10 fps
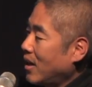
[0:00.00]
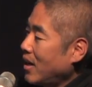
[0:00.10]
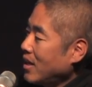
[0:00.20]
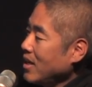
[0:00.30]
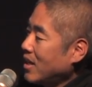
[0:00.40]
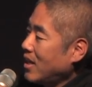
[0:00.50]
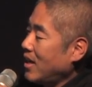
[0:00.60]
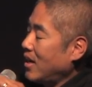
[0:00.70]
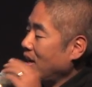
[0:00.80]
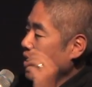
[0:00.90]
I think
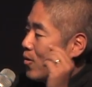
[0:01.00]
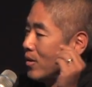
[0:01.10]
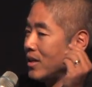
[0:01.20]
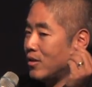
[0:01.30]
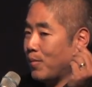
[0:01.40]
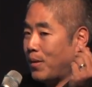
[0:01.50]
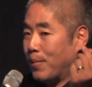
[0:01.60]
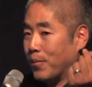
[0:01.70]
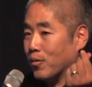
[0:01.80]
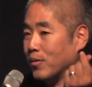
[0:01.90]
that not only do
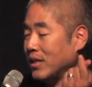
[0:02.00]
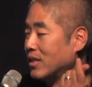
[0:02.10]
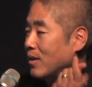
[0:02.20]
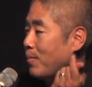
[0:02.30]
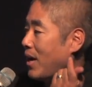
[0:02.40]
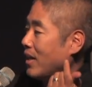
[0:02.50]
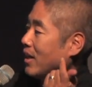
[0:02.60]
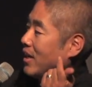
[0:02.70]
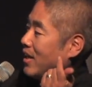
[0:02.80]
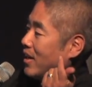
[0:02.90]
people reason
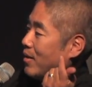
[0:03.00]
badly